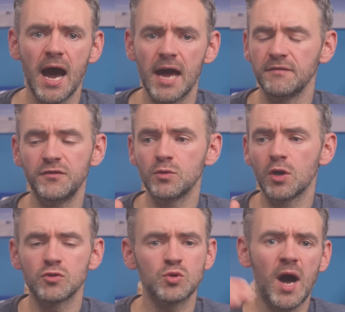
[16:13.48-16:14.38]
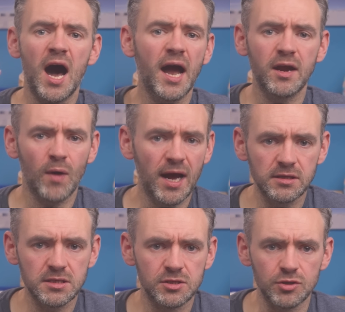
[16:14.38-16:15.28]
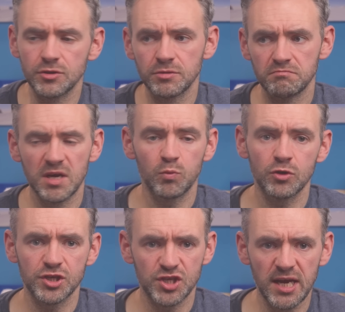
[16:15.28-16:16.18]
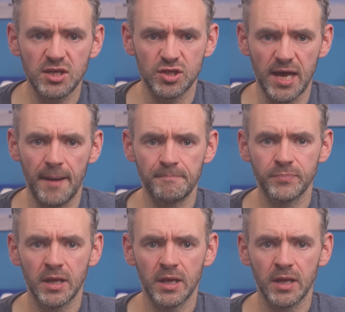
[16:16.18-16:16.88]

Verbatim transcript: And if you go to a higher altitude, it wouldn't change that.